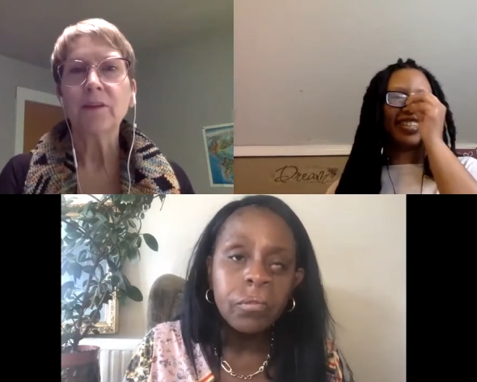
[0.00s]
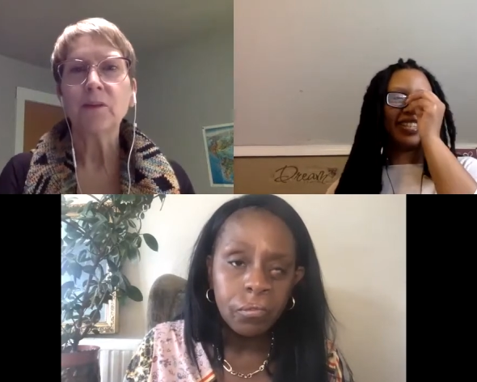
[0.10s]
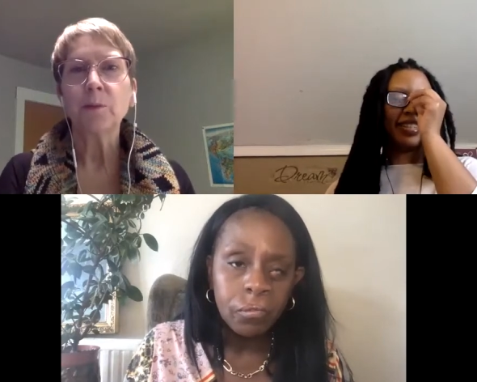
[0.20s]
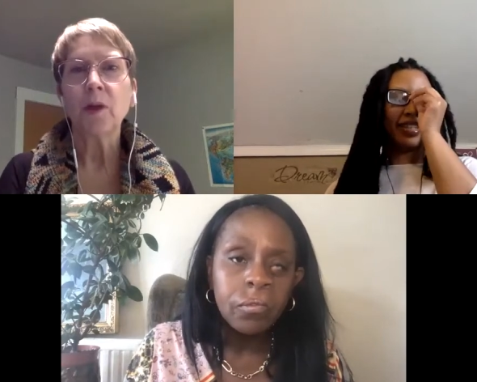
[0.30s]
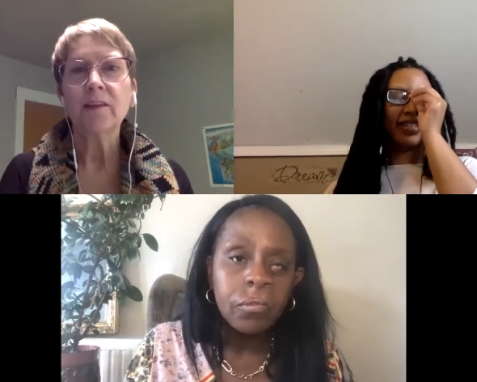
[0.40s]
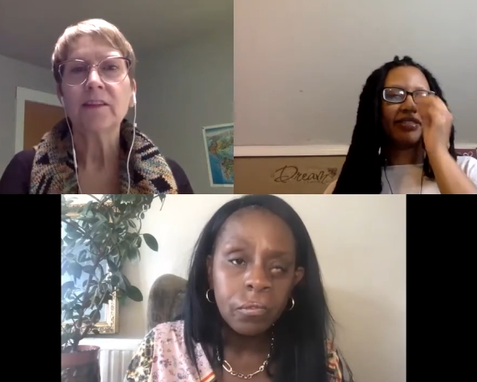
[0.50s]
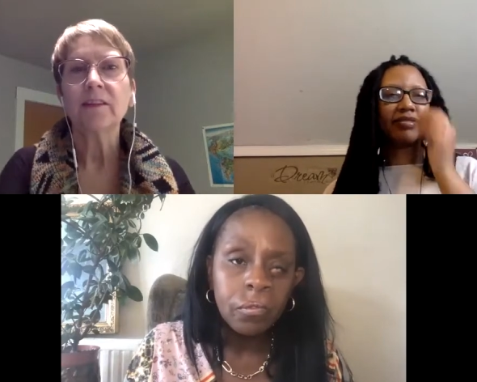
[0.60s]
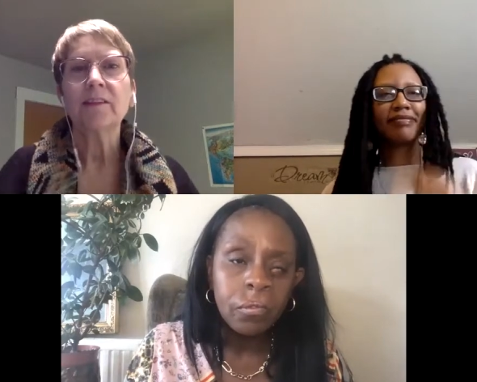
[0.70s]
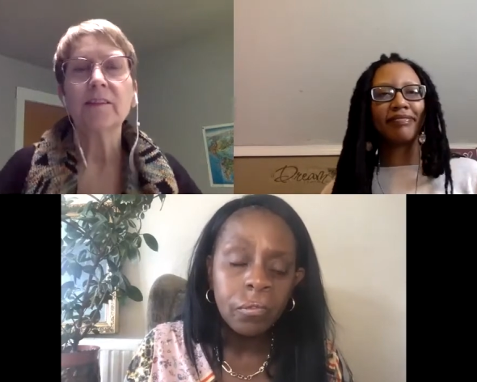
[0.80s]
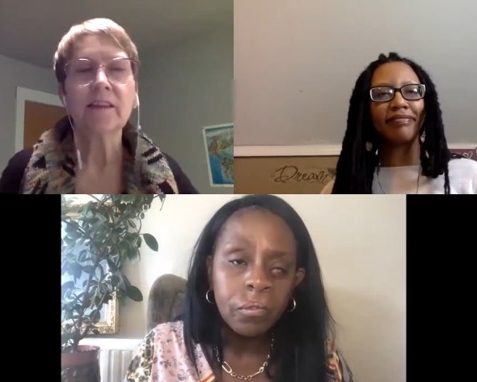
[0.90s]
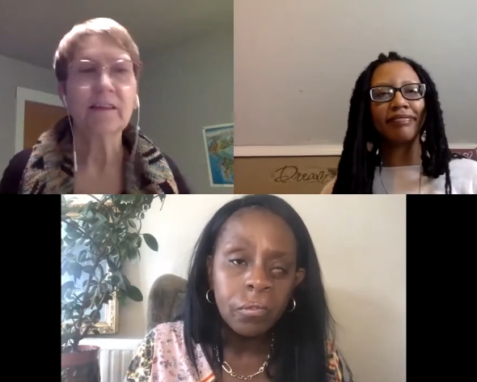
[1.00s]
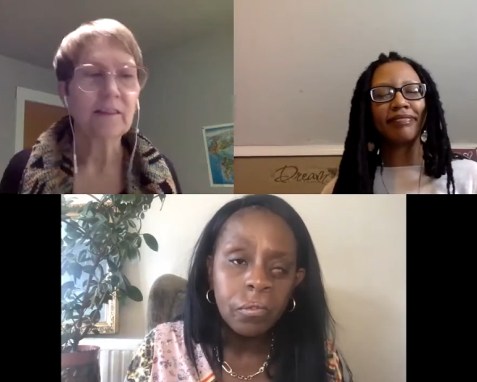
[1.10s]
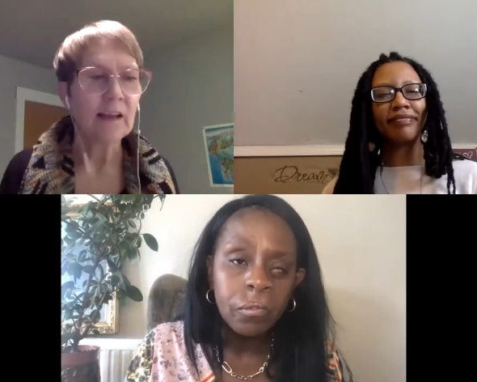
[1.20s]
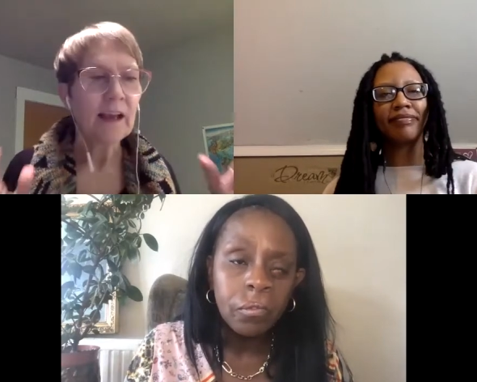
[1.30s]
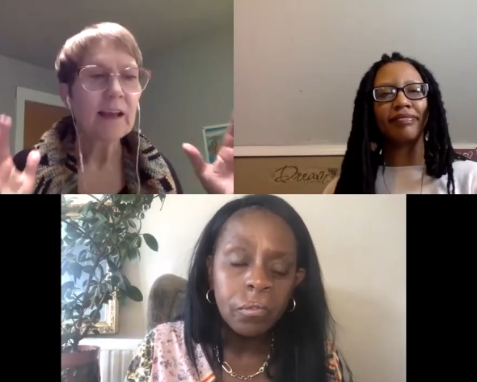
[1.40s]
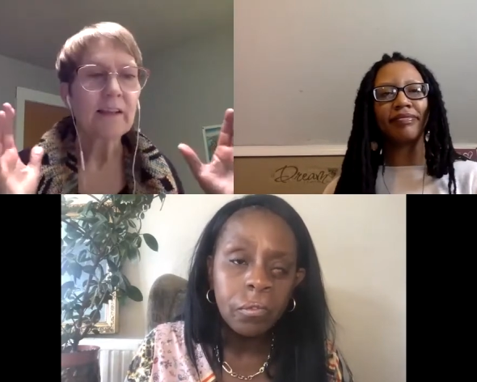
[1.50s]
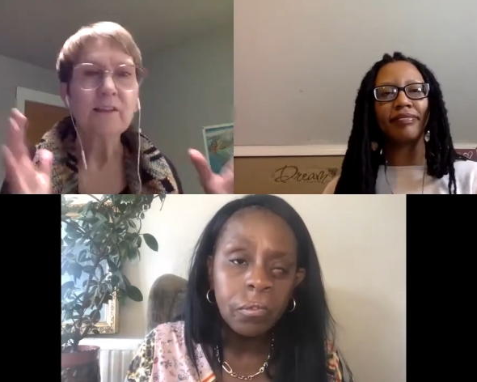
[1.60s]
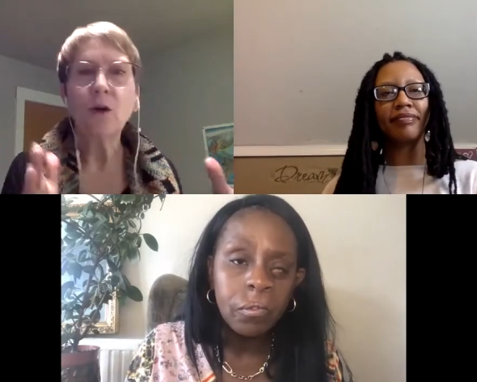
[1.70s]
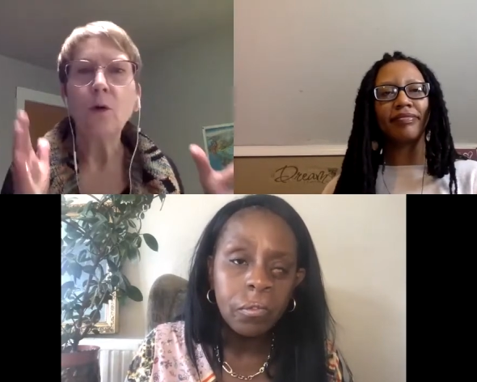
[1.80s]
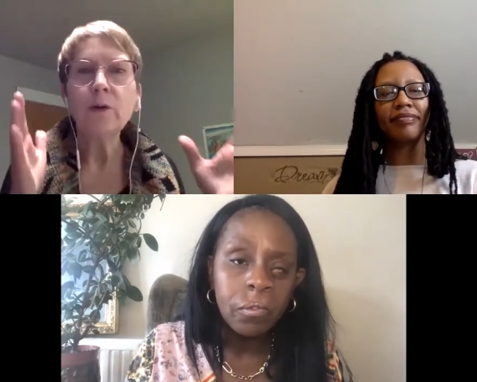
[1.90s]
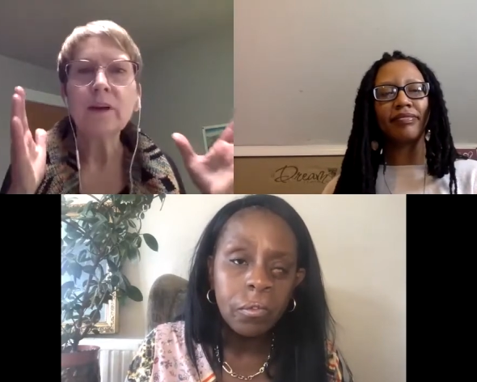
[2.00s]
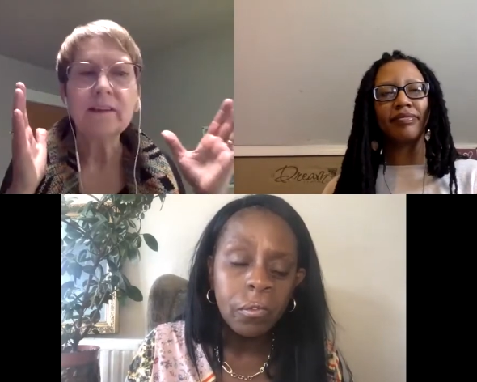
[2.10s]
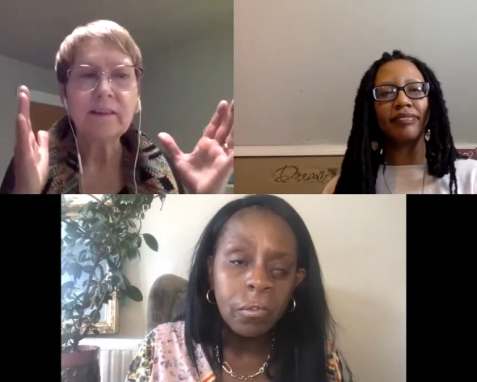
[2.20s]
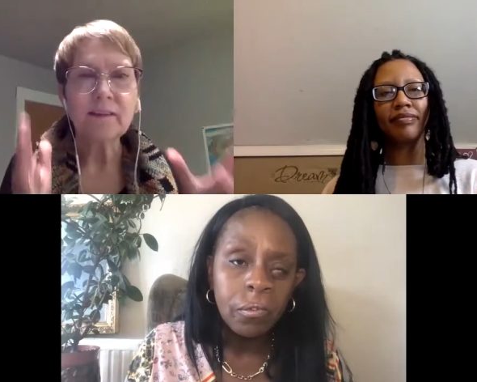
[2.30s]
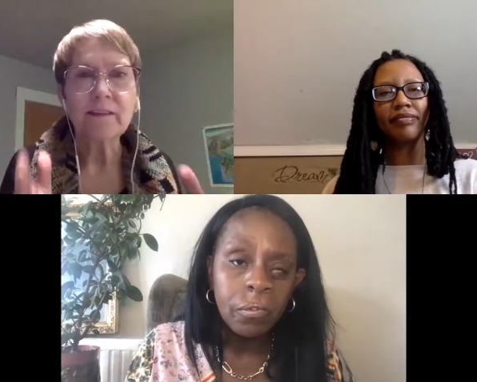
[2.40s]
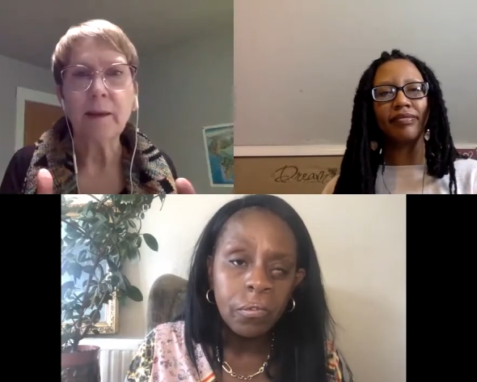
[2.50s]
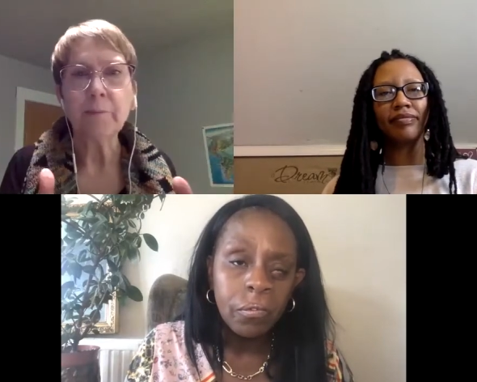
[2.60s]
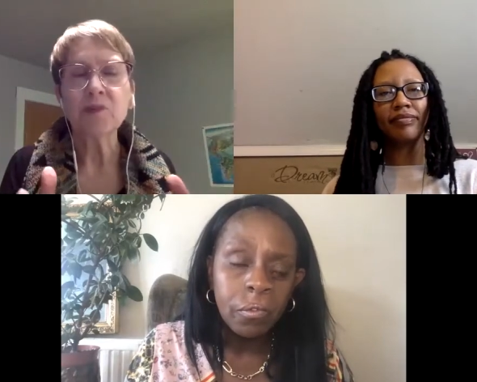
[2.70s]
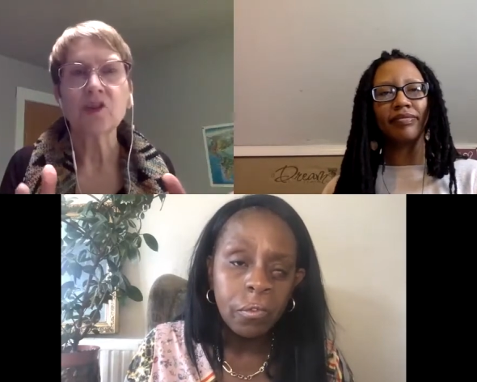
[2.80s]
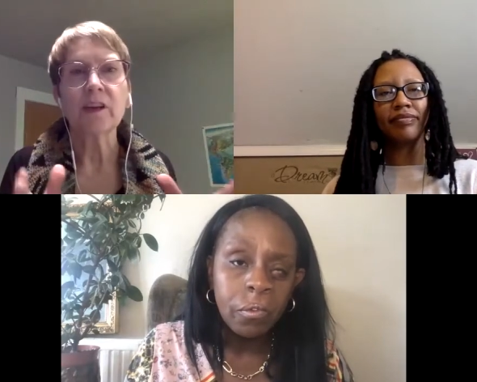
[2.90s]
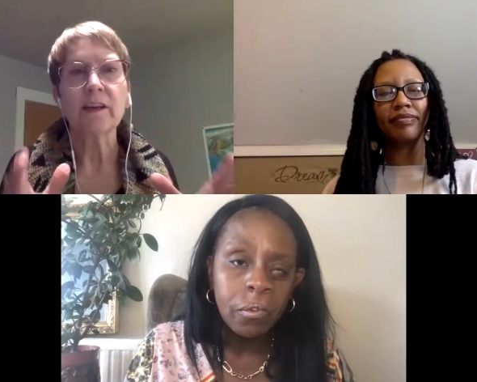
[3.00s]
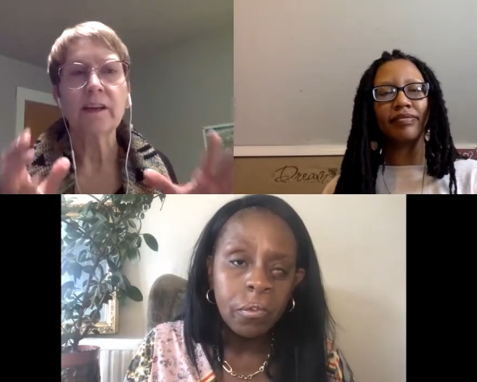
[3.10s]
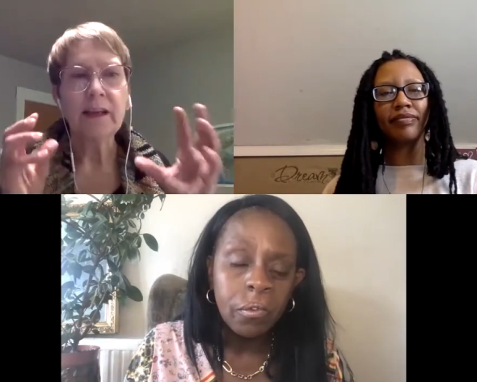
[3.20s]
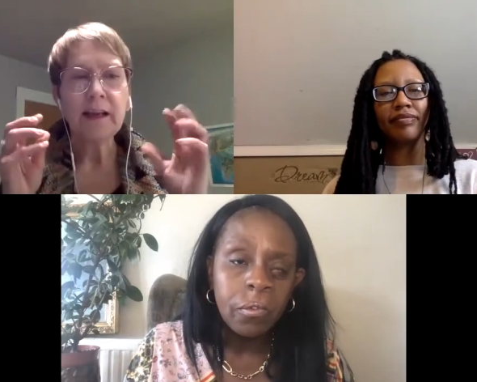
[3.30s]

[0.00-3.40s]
Speaker 1: this process this this whole conception